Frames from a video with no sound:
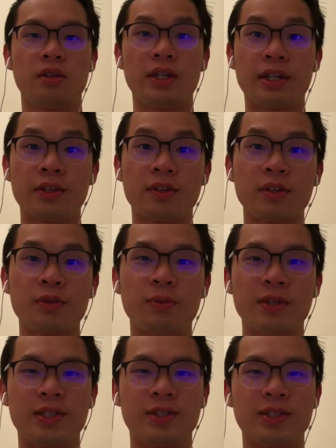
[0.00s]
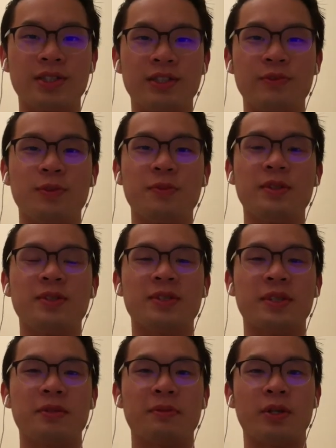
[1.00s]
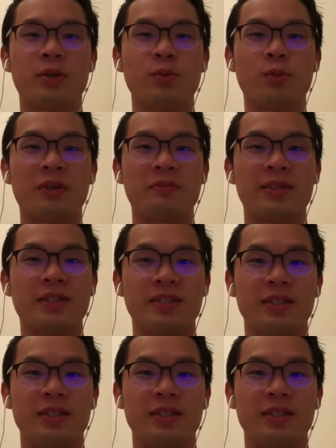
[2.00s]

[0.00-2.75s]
And I thought it would be interesting for me to study my own workplace